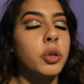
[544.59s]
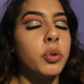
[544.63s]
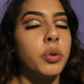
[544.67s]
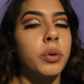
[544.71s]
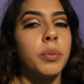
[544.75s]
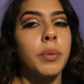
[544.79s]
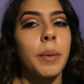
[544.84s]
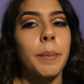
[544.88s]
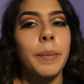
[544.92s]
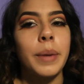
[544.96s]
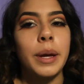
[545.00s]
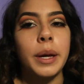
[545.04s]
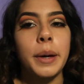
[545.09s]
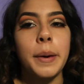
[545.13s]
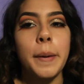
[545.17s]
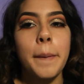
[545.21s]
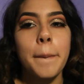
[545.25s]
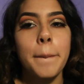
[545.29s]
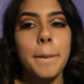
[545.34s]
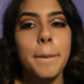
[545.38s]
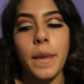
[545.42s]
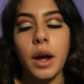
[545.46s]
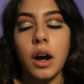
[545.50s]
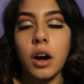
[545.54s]
doing my makeup
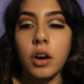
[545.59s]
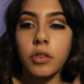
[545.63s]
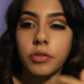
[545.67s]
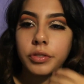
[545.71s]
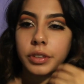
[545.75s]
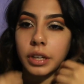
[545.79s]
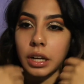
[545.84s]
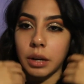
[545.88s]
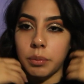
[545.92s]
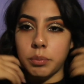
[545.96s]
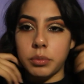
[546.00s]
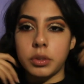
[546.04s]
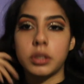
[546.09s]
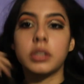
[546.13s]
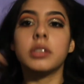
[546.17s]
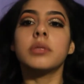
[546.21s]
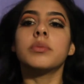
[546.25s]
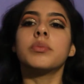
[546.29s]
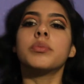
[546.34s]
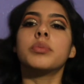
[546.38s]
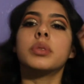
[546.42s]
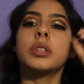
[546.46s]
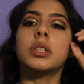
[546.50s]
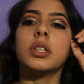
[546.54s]
off camera
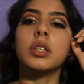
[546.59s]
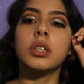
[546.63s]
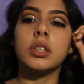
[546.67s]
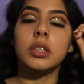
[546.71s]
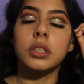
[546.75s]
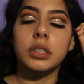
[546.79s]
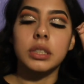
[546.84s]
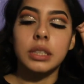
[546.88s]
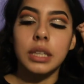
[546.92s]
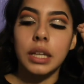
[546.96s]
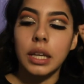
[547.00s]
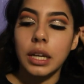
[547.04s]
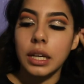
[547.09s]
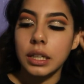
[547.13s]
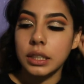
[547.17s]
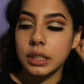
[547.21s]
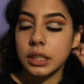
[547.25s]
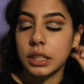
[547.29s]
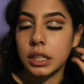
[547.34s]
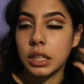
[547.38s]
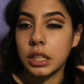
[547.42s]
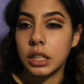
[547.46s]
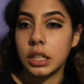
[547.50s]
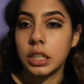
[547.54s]
because, like I
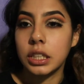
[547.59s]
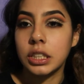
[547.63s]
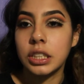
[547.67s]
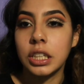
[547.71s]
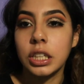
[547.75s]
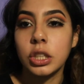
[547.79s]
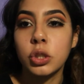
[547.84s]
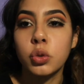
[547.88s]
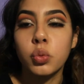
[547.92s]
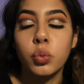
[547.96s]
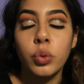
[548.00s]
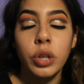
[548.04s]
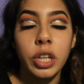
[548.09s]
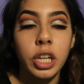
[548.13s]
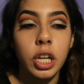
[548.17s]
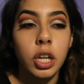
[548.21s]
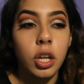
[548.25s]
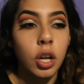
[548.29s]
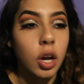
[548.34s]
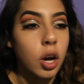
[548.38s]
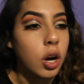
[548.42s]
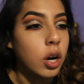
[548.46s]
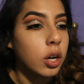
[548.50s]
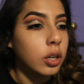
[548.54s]
said, it takes really
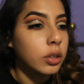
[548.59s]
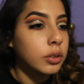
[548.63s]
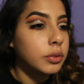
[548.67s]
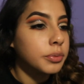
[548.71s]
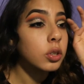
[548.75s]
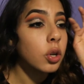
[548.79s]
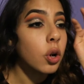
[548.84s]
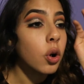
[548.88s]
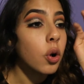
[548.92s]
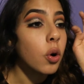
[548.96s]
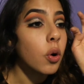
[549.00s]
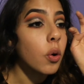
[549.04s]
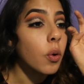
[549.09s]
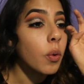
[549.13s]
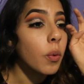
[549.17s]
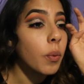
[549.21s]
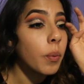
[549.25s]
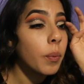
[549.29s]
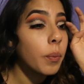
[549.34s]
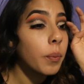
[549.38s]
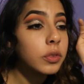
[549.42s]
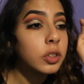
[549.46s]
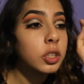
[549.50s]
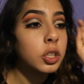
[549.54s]
long. So
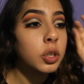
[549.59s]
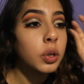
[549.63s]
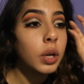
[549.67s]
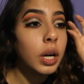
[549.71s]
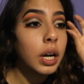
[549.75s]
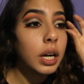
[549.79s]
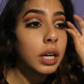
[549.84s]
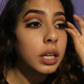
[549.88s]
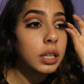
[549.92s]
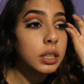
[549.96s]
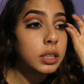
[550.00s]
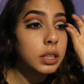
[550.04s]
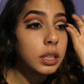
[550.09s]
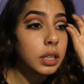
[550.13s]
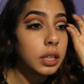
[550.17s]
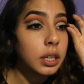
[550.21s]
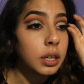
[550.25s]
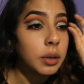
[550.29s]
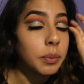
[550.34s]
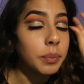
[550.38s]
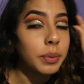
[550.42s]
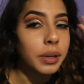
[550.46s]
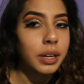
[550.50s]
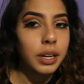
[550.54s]
see you guys
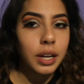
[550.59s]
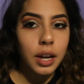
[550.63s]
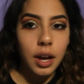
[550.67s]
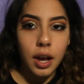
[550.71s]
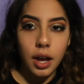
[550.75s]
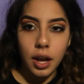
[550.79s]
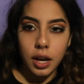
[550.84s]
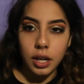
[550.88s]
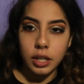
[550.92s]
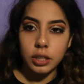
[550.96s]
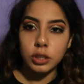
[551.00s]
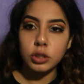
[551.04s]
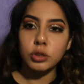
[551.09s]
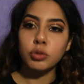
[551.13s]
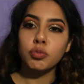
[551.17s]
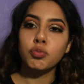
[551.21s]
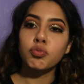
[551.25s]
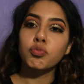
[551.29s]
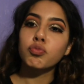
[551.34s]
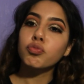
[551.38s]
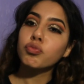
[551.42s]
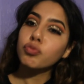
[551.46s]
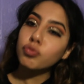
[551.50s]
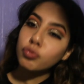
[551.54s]
in a bit, guys.
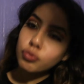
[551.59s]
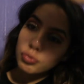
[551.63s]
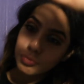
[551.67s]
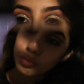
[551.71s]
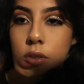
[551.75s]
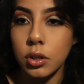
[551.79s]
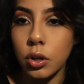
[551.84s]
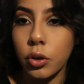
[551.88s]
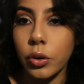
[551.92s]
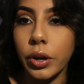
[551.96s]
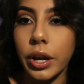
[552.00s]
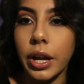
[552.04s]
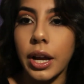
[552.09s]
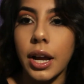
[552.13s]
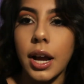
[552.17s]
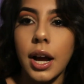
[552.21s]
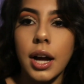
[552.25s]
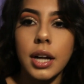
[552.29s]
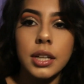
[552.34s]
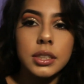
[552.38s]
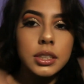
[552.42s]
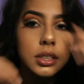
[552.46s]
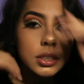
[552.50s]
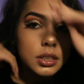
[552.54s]
Okay,
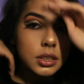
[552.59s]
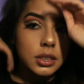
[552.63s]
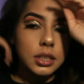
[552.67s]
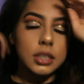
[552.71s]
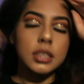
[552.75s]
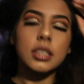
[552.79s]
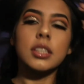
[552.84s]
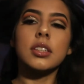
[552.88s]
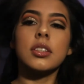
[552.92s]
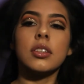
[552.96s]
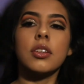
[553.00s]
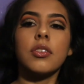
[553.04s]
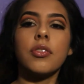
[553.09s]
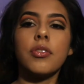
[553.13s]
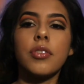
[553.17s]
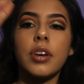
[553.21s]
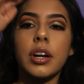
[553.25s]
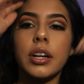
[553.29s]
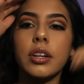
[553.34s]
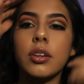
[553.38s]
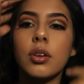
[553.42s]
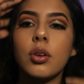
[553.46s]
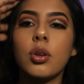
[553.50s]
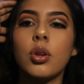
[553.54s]
guys, this is the
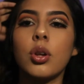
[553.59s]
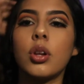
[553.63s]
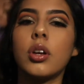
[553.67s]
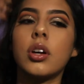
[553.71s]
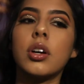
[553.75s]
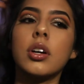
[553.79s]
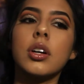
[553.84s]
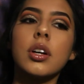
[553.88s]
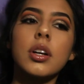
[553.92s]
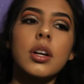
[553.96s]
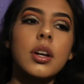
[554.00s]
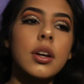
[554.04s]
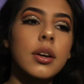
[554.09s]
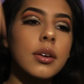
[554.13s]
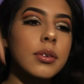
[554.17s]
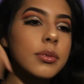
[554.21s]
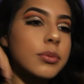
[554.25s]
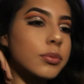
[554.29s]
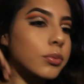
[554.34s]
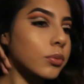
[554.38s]
final look.